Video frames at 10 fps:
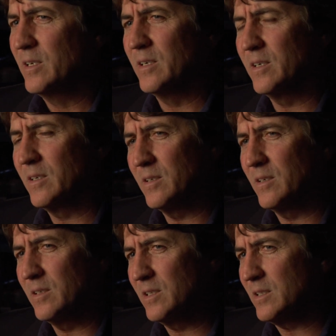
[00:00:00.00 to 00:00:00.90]

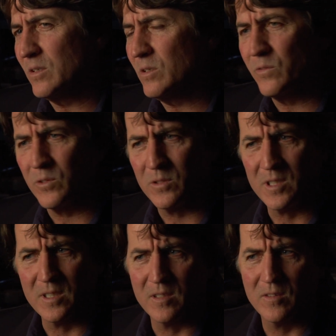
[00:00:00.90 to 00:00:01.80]
It does all of those
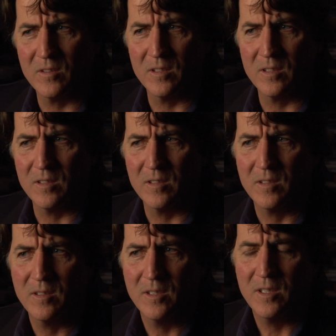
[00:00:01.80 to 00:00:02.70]
things in
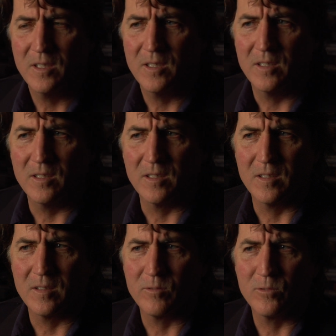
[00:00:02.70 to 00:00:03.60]

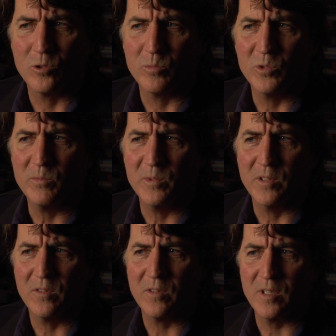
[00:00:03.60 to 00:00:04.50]
four
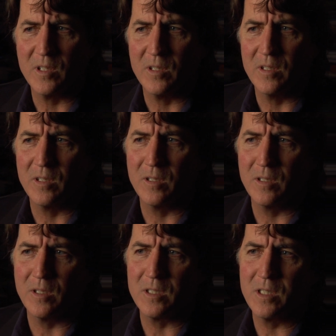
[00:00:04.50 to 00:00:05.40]
movements, and
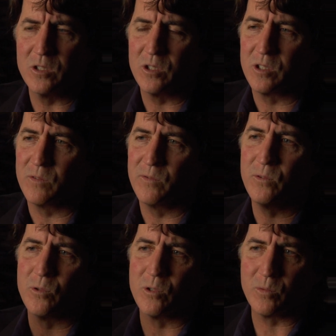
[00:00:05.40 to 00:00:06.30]
it's not just the
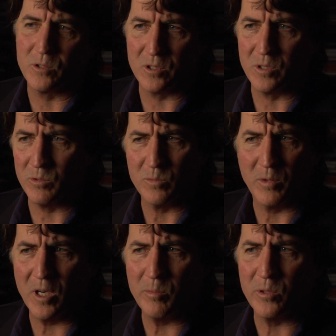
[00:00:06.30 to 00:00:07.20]
fourth, which is the most
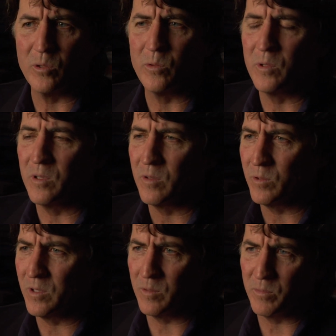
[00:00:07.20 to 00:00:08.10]
popular and the
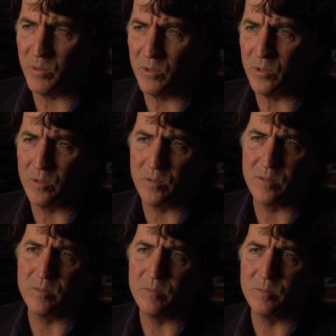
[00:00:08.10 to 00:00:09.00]
one that
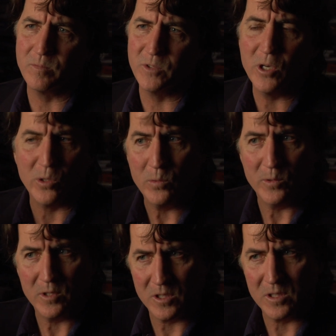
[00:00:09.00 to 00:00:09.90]
people
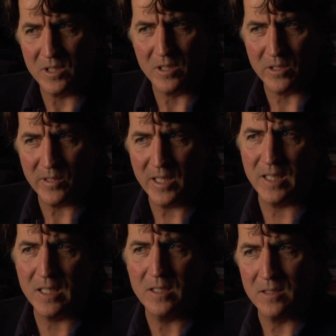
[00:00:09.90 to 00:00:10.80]
know. It's just in their
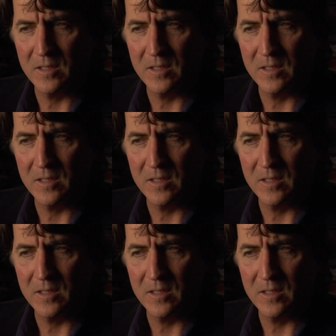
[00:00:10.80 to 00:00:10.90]
head.